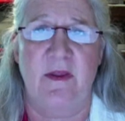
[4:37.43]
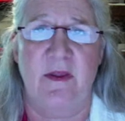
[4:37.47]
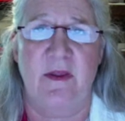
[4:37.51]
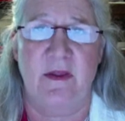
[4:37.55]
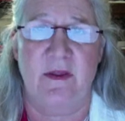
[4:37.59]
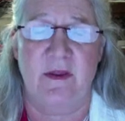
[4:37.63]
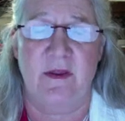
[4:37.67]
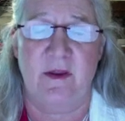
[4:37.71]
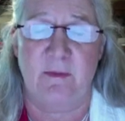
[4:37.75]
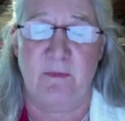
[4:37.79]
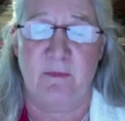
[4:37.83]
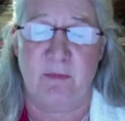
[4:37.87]

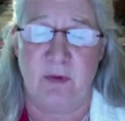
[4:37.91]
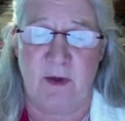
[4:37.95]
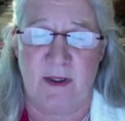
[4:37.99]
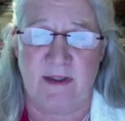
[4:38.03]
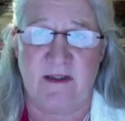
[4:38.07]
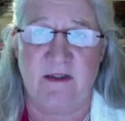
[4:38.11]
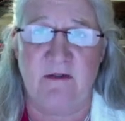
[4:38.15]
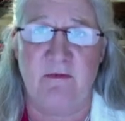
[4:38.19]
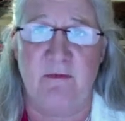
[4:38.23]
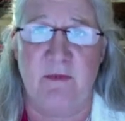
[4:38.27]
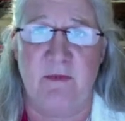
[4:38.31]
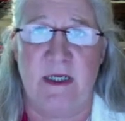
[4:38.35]
The price
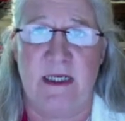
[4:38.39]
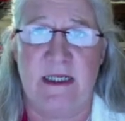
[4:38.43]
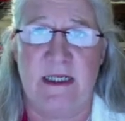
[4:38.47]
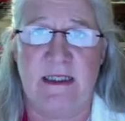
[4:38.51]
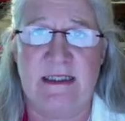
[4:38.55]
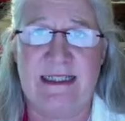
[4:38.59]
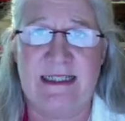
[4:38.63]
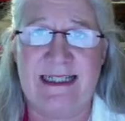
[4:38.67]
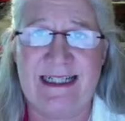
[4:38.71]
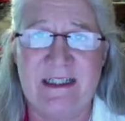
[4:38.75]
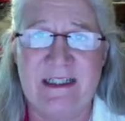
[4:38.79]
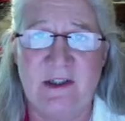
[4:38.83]
of money is
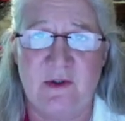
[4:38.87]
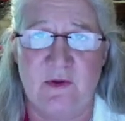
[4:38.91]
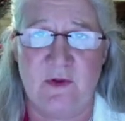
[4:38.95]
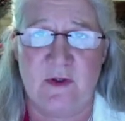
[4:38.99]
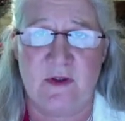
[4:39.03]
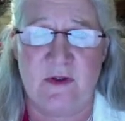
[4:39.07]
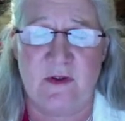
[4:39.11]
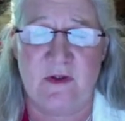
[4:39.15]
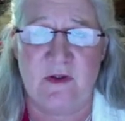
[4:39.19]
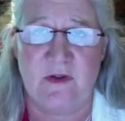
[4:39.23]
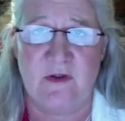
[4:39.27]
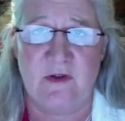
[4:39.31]

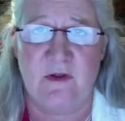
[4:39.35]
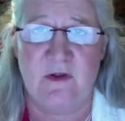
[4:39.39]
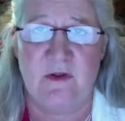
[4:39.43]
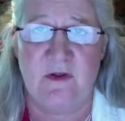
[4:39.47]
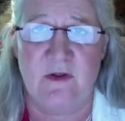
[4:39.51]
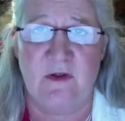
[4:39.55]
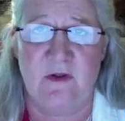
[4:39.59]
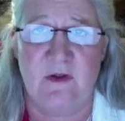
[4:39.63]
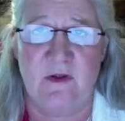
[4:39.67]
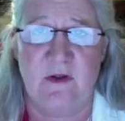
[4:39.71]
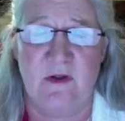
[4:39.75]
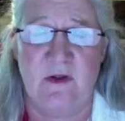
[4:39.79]
interest,
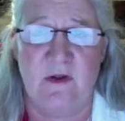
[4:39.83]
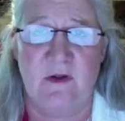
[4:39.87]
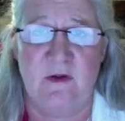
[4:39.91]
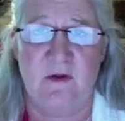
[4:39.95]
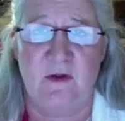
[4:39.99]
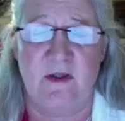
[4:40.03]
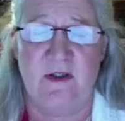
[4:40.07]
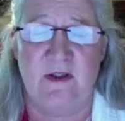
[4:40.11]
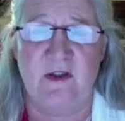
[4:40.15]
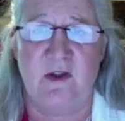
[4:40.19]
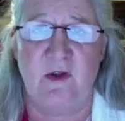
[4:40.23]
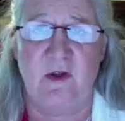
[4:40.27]

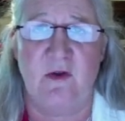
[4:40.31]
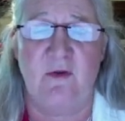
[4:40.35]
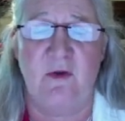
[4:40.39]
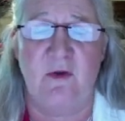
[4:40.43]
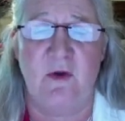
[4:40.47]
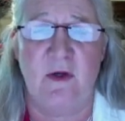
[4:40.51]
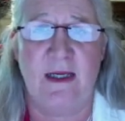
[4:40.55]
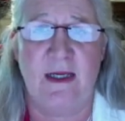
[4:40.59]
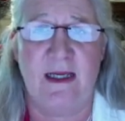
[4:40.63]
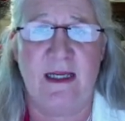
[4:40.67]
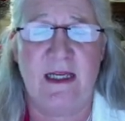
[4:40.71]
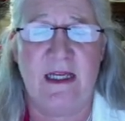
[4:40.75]
right? So if you
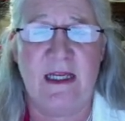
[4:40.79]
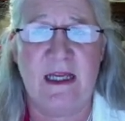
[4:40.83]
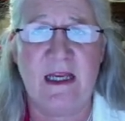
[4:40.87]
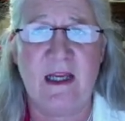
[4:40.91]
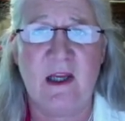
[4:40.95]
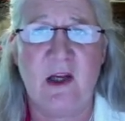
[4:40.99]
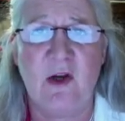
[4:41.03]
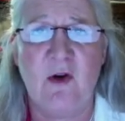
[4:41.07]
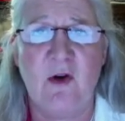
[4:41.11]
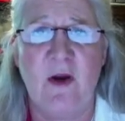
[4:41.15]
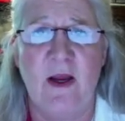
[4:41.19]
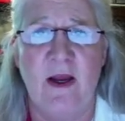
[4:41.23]
can get
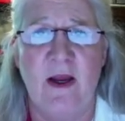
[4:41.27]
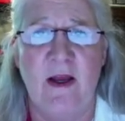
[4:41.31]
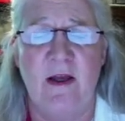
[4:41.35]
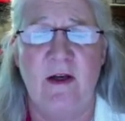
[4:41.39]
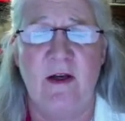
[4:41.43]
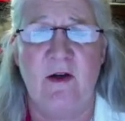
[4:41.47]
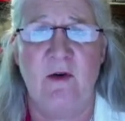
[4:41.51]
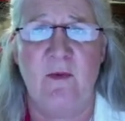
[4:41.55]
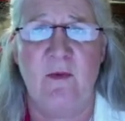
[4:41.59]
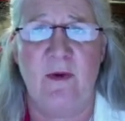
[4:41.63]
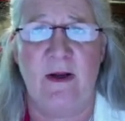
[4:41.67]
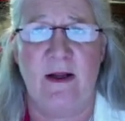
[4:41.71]
your head
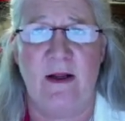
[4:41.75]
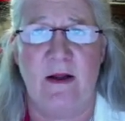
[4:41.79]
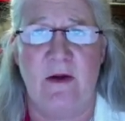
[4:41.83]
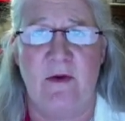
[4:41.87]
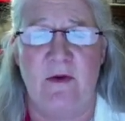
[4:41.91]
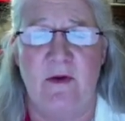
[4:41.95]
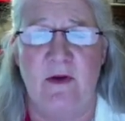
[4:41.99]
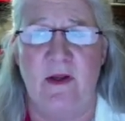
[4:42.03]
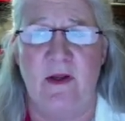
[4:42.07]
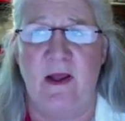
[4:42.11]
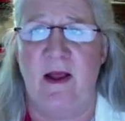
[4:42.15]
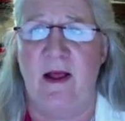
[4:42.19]
around
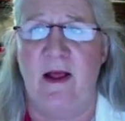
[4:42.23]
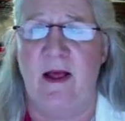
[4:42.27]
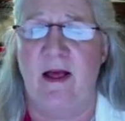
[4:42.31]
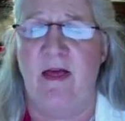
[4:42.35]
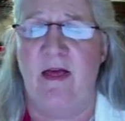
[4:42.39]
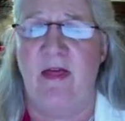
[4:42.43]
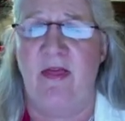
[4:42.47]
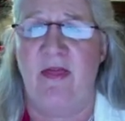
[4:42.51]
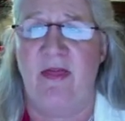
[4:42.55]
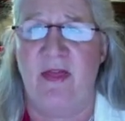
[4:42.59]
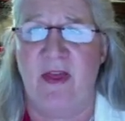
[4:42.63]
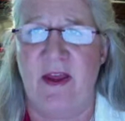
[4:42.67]

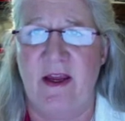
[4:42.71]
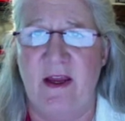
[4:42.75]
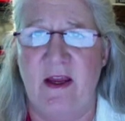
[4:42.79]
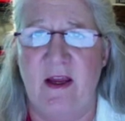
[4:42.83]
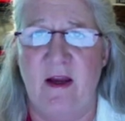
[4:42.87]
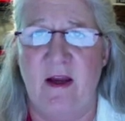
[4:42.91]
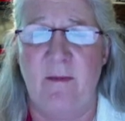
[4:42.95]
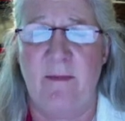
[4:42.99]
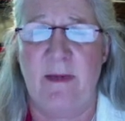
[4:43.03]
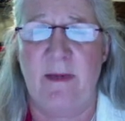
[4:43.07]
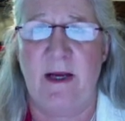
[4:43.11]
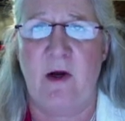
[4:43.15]
thinking
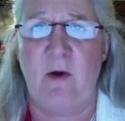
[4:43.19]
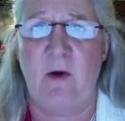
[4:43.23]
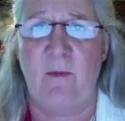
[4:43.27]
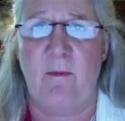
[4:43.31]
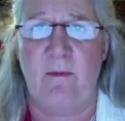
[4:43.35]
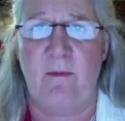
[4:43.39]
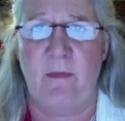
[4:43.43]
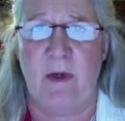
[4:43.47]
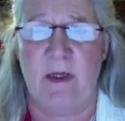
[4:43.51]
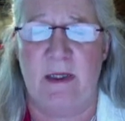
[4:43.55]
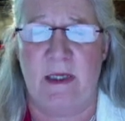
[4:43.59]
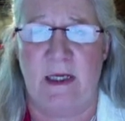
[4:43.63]
about
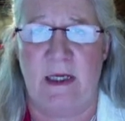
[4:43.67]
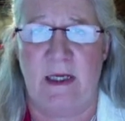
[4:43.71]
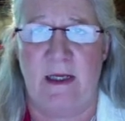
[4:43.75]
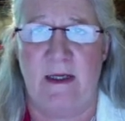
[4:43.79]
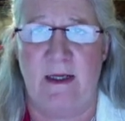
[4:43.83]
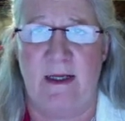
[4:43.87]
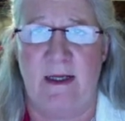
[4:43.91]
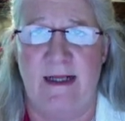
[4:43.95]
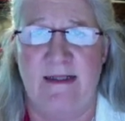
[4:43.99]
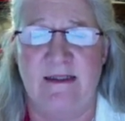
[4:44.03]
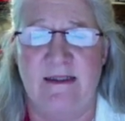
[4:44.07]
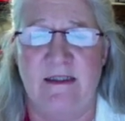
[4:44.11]
money
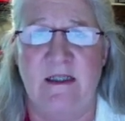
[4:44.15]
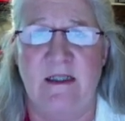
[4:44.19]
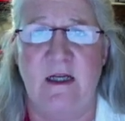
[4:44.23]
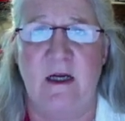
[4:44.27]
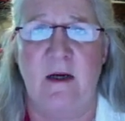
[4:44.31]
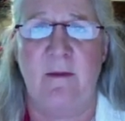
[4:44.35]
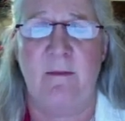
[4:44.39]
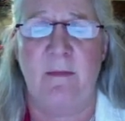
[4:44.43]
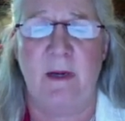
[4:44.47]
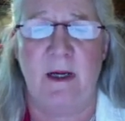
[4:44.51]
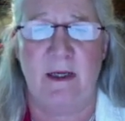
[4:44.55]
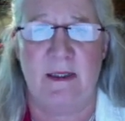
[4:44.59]
as a
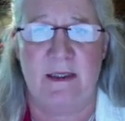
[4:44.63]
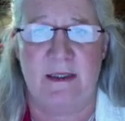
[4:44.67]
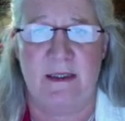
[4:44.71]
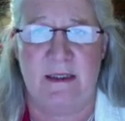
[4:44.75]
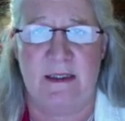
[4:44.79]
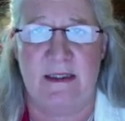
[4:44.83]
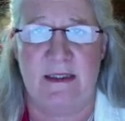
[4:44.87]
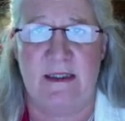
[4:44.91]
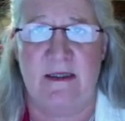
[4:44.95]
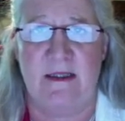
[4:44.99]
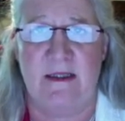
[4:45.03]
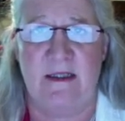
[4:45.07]

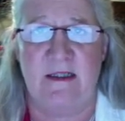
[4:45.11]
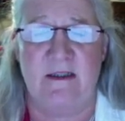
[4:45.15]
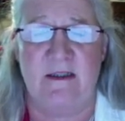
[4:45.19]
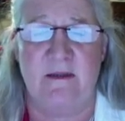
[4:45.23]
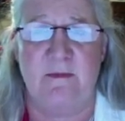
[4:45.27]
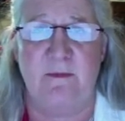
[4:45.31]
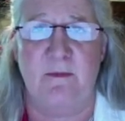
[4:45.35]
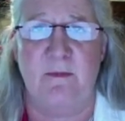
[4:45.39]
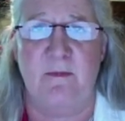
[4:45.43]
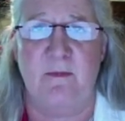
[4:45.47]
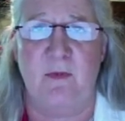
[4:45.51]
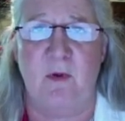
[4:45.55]
commodity that is
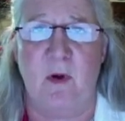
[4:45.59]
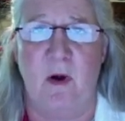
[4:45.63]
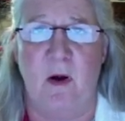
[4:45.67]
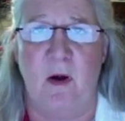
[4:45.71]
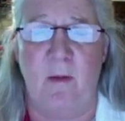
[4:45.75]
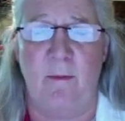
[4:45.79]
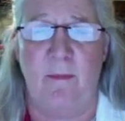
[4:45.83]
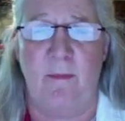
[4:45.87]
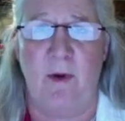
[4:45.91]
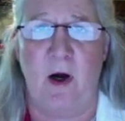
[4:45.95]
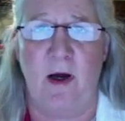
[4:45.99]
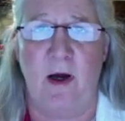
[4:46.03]

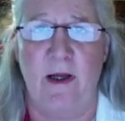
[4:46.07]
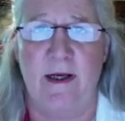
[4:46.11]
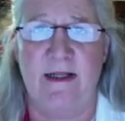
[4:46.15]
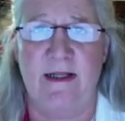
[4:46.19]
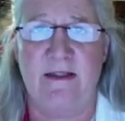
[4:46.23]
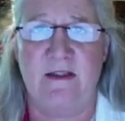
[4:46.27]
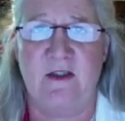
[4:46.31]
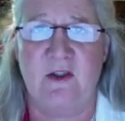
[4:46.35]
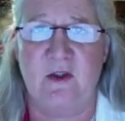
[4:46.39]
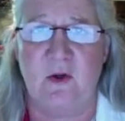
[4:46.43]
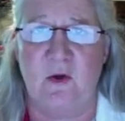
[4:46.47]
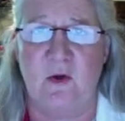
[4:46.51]
bought and
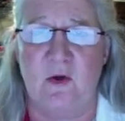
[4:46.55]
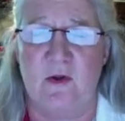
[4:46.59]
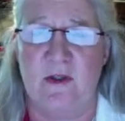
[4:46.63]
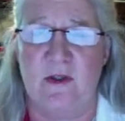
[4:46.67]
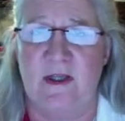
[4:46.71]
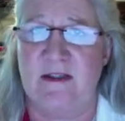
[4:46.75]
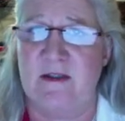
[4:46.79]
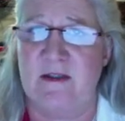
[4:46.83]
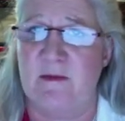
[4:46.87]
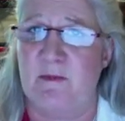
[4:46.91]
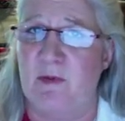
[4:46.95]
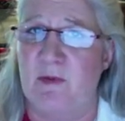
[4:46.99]
sold
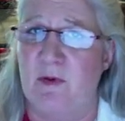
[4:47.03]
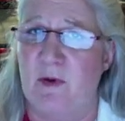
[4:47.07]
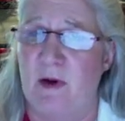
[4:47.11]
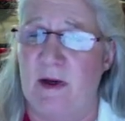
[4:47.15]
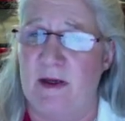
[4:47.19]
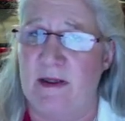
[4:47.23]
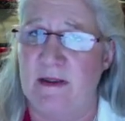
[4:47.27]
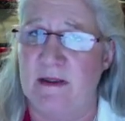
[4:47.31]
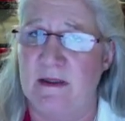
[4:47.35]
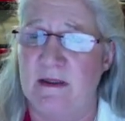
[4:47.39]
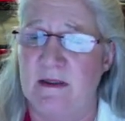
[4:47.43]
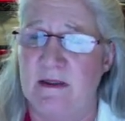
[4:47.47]
at a
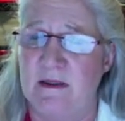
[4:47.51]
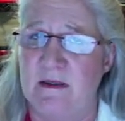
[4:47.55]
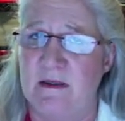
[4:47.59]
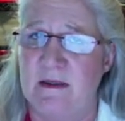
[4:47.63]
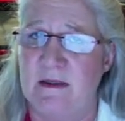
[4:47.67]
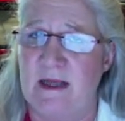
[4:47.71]
price,